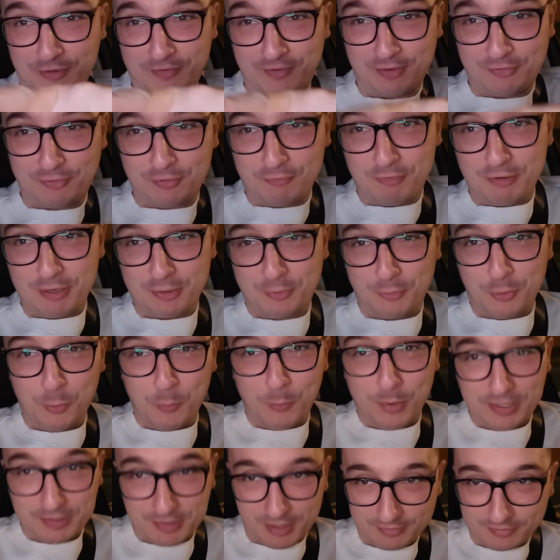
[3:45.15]
It's actually really cool
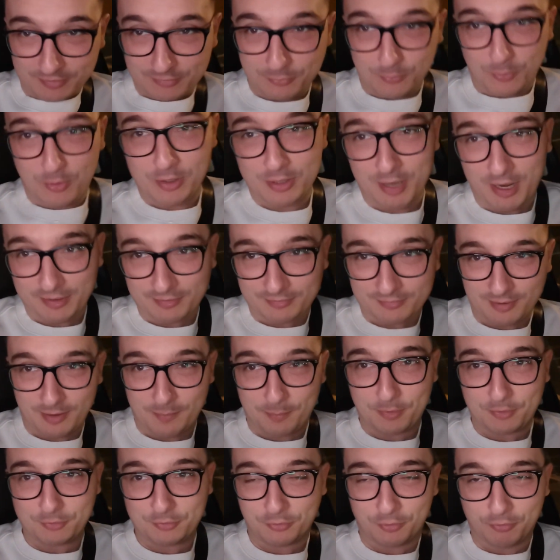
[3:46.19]
what it does. It sort of lights
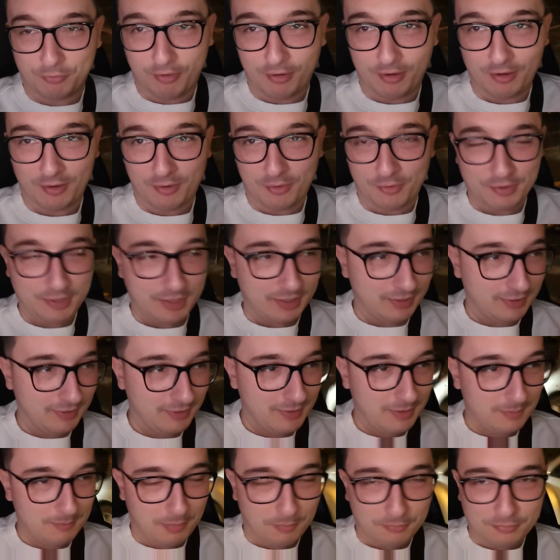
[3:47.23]
up as you're on it.
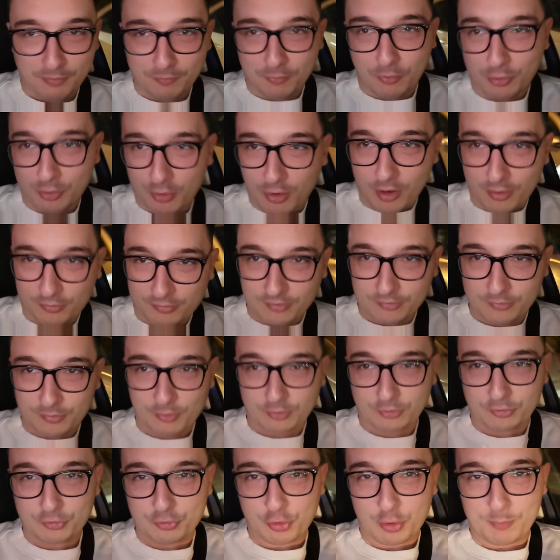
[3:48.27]
But I've got glasses, so it
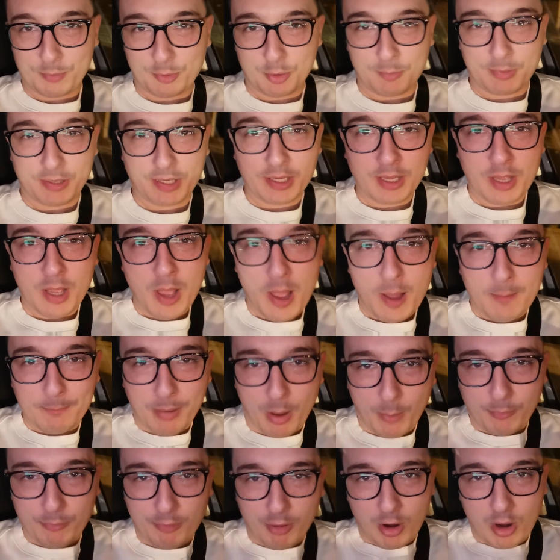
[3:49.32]
looks stupid on me.
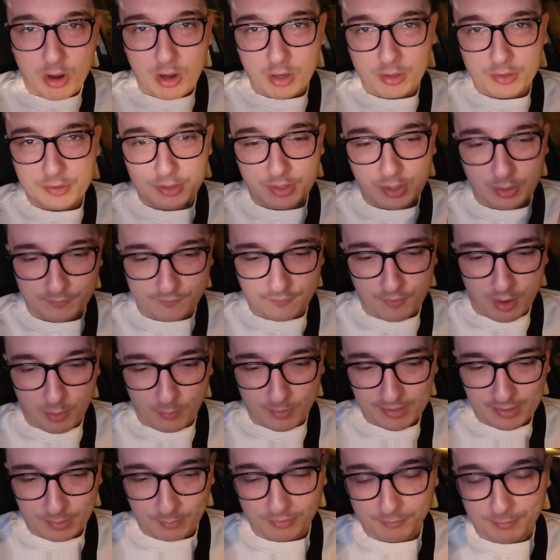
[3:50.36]
But we're all not far
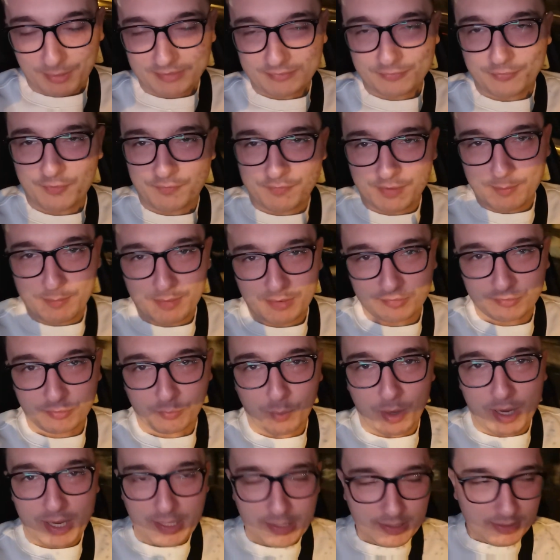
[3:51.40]
away now. We're about 15 minutes
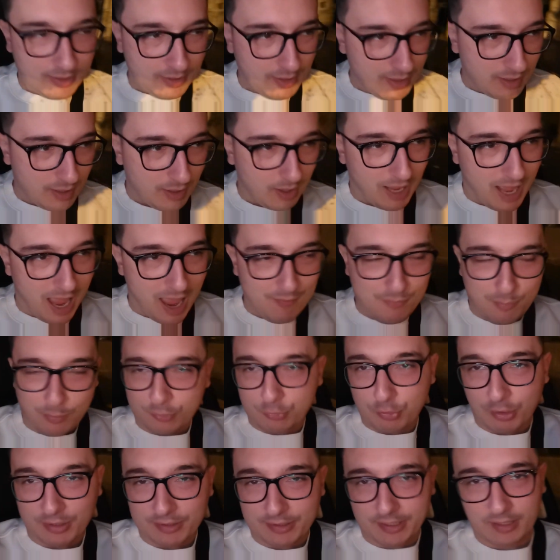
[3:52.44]
away.
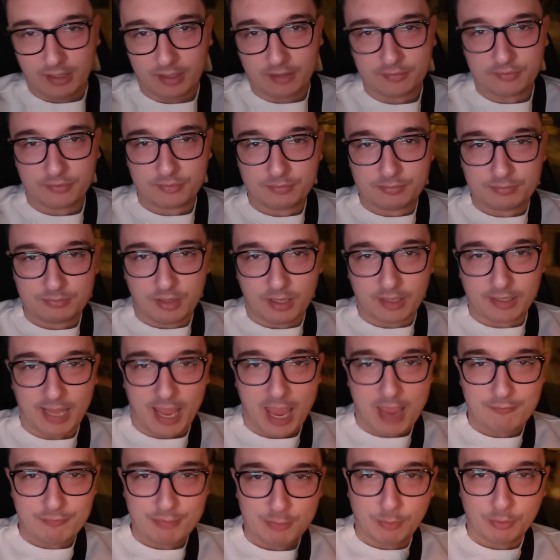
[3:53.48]
Everyone's trying to kill us. Like,
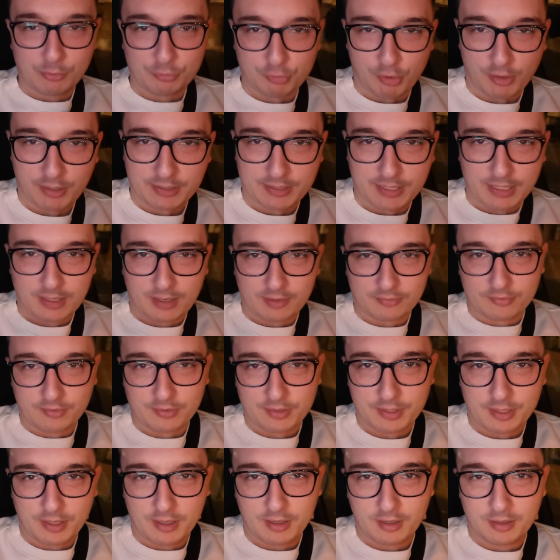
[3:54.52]
everyone's trying to kill us on
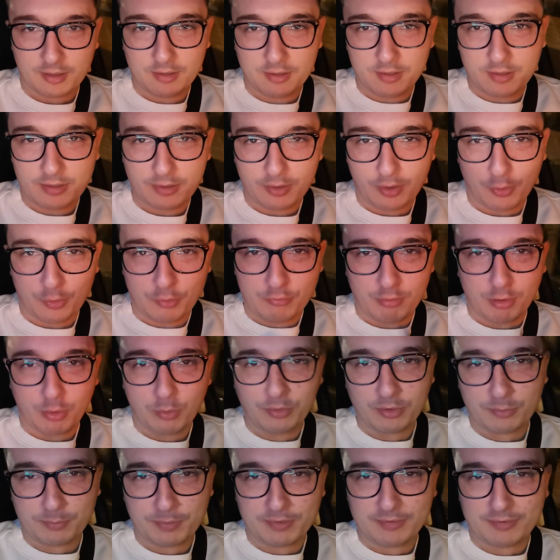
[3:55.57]
the
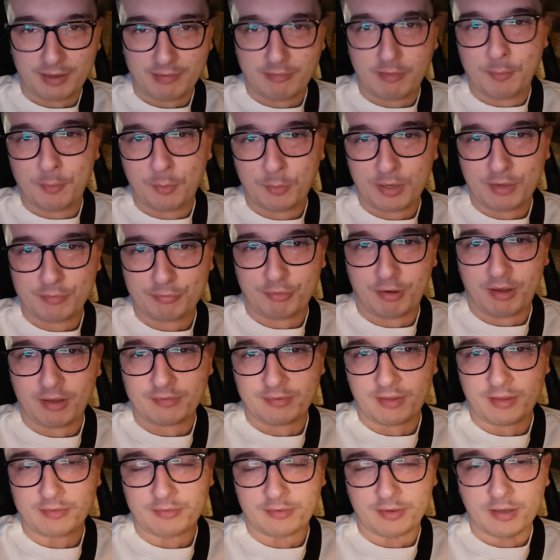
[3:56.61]
road. It's been terrible, left, right
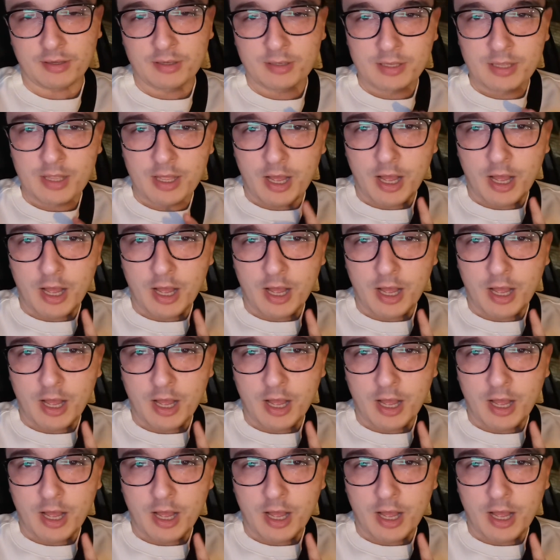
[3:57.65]
and centre.